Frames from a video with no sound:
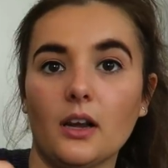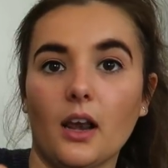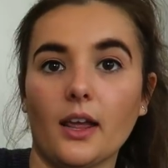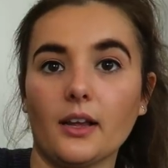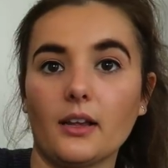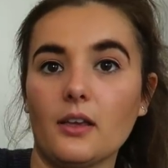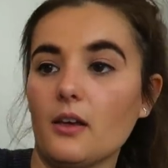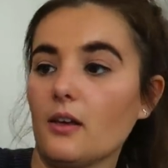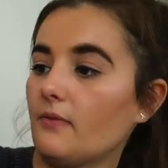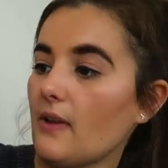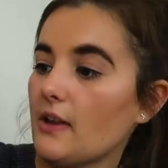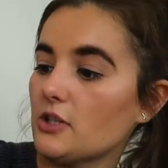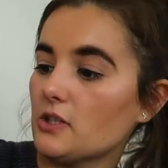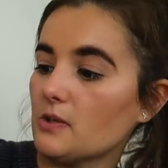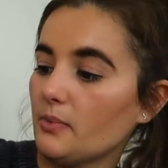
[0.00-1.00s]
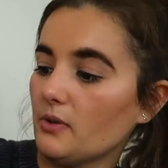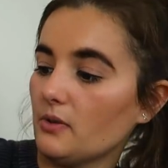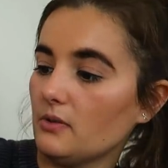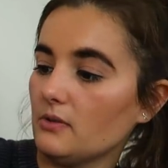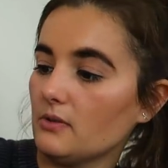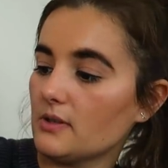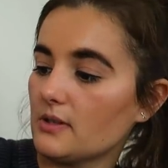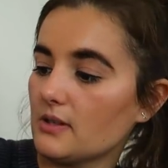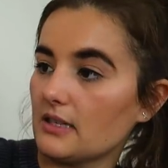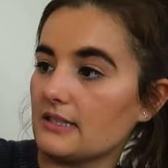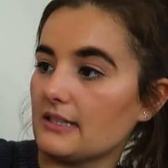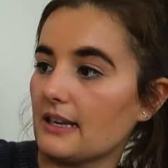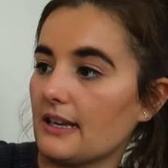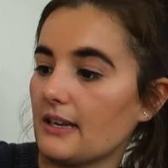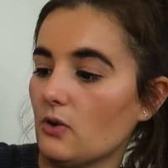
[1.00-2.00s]
like vegetables that
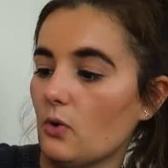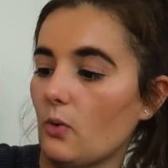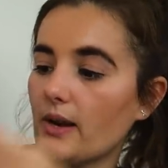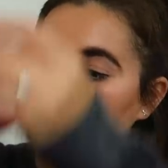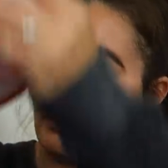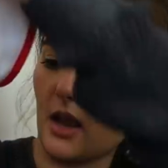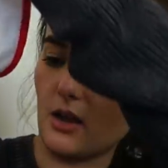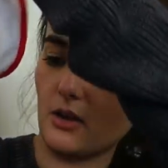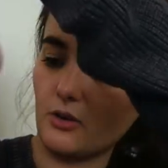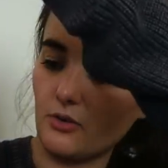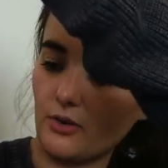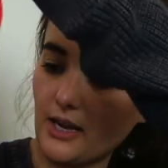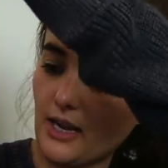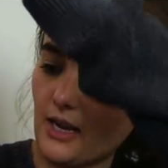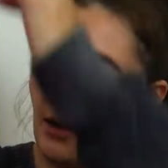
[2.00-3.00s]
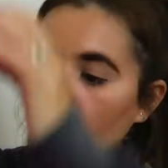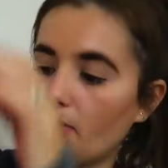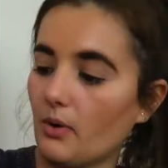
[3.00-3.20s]
say always hungry,